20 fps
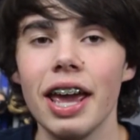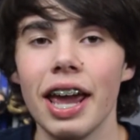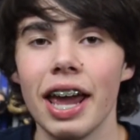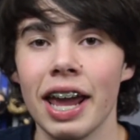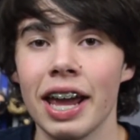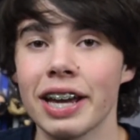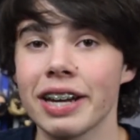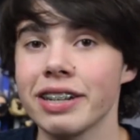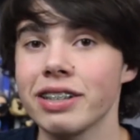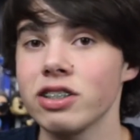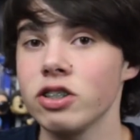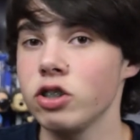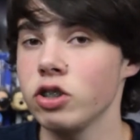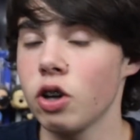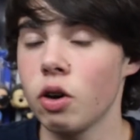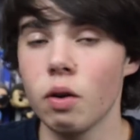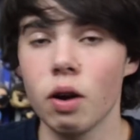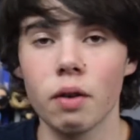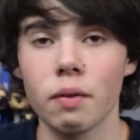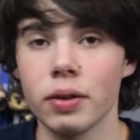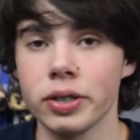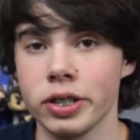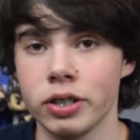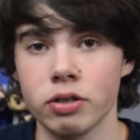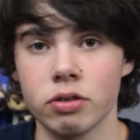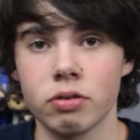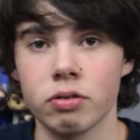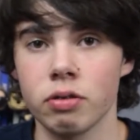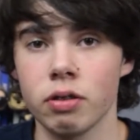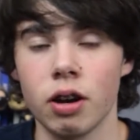And so are
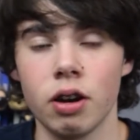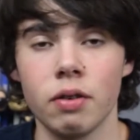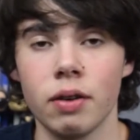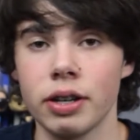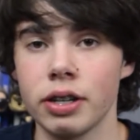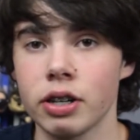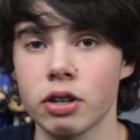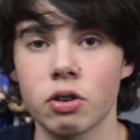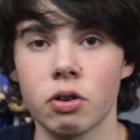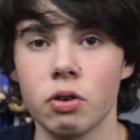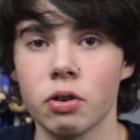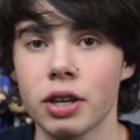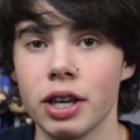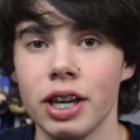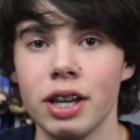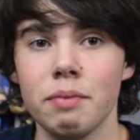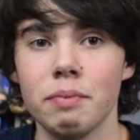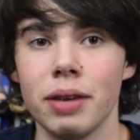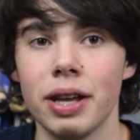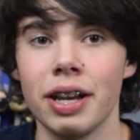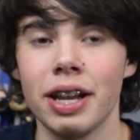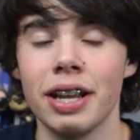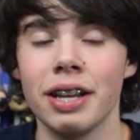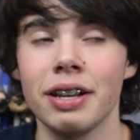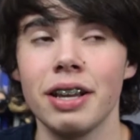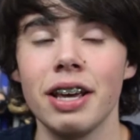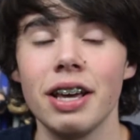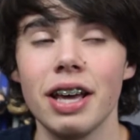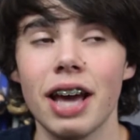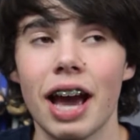Russell Crowe and Nicole Kidman.
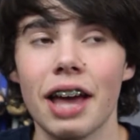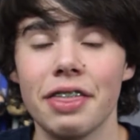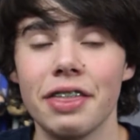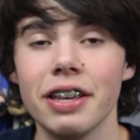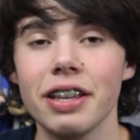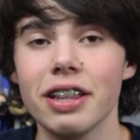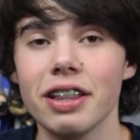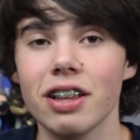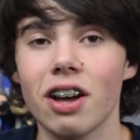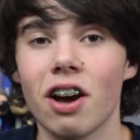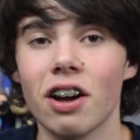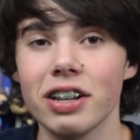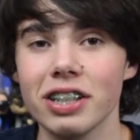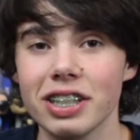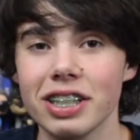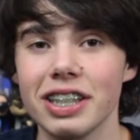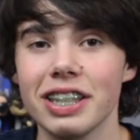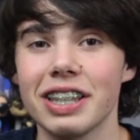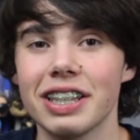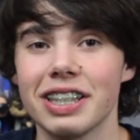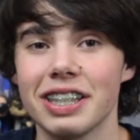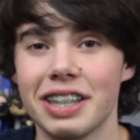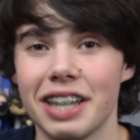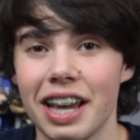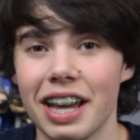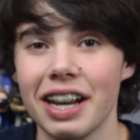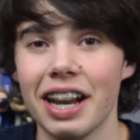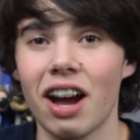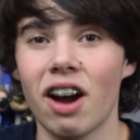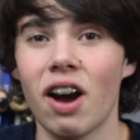And I think, honestly, the
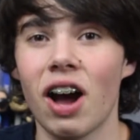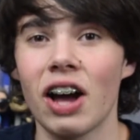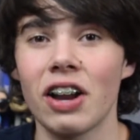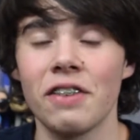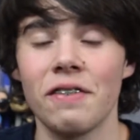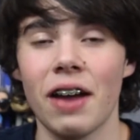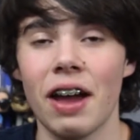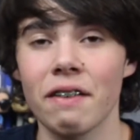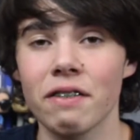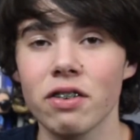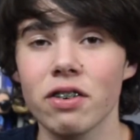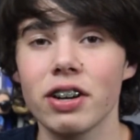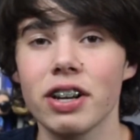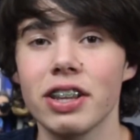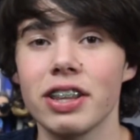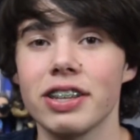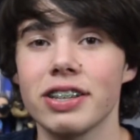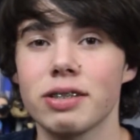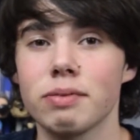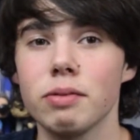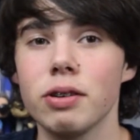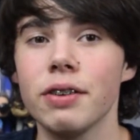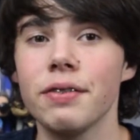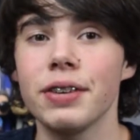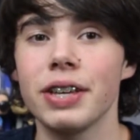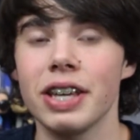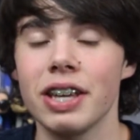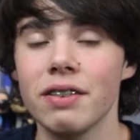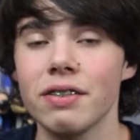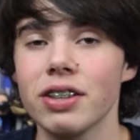standout out of everyone in this
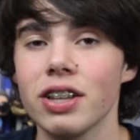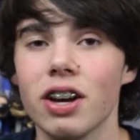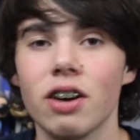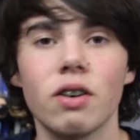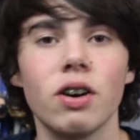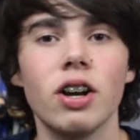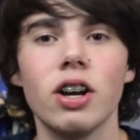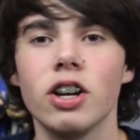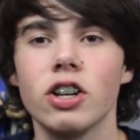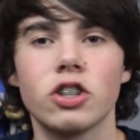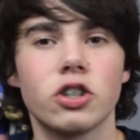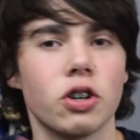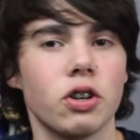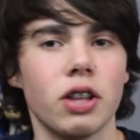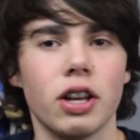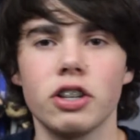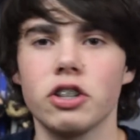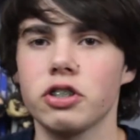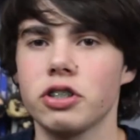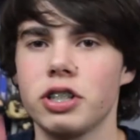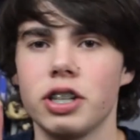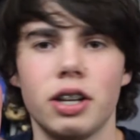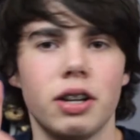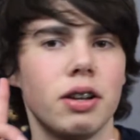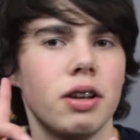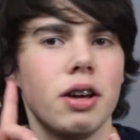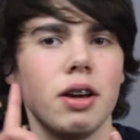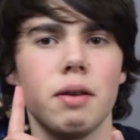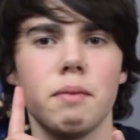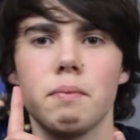movie, even though Joel
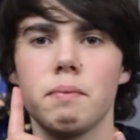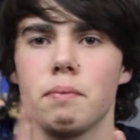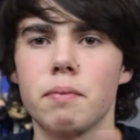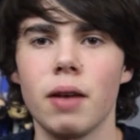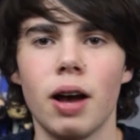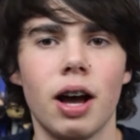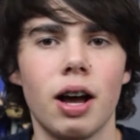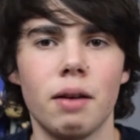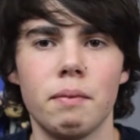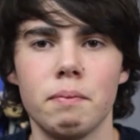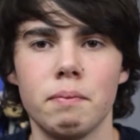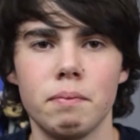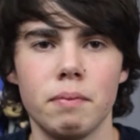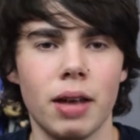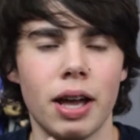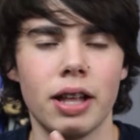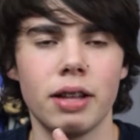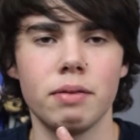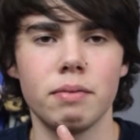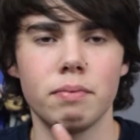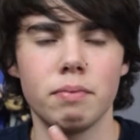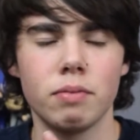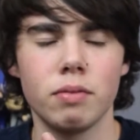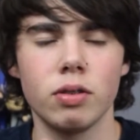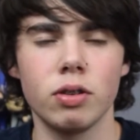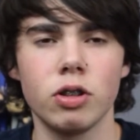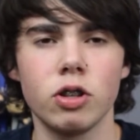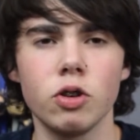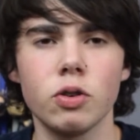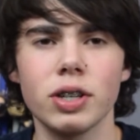Edgerton and
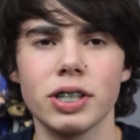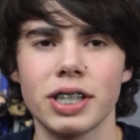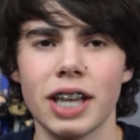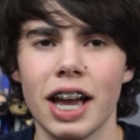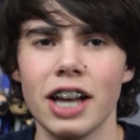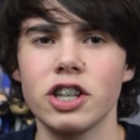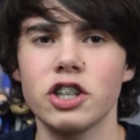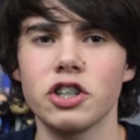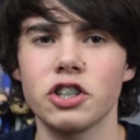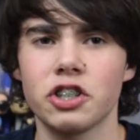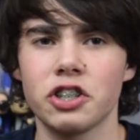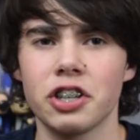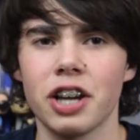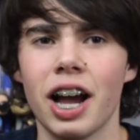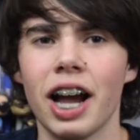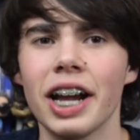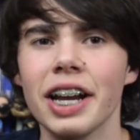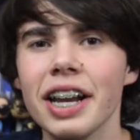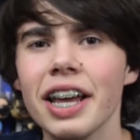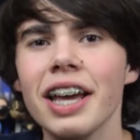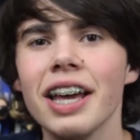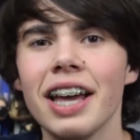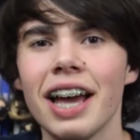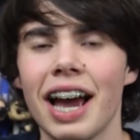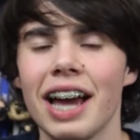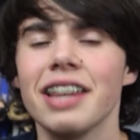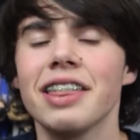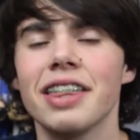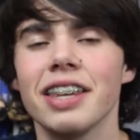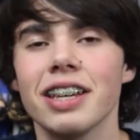Lucas Hedges shine,
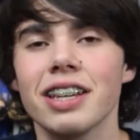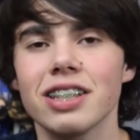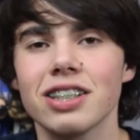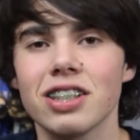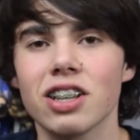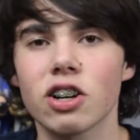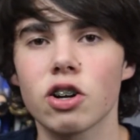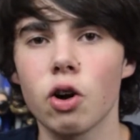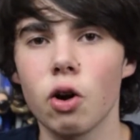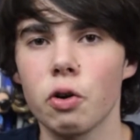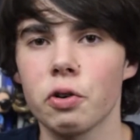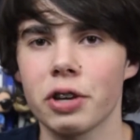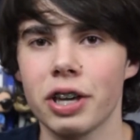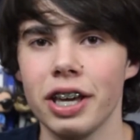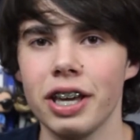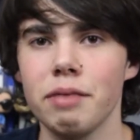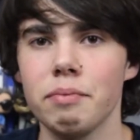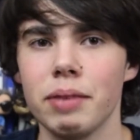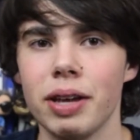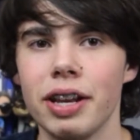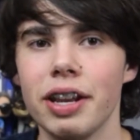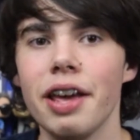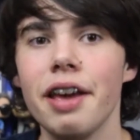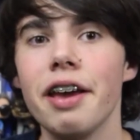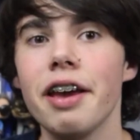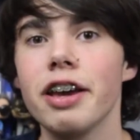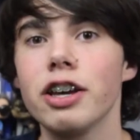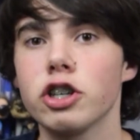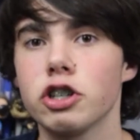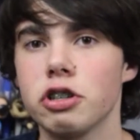I think is Nicole Kidman.
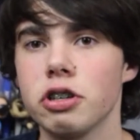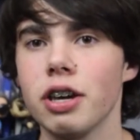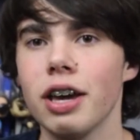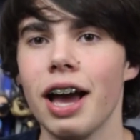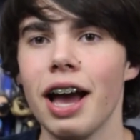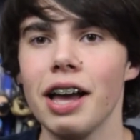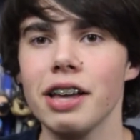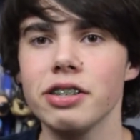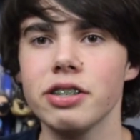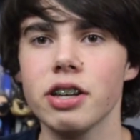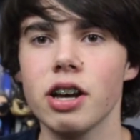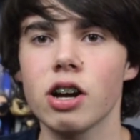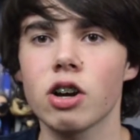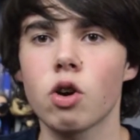She has a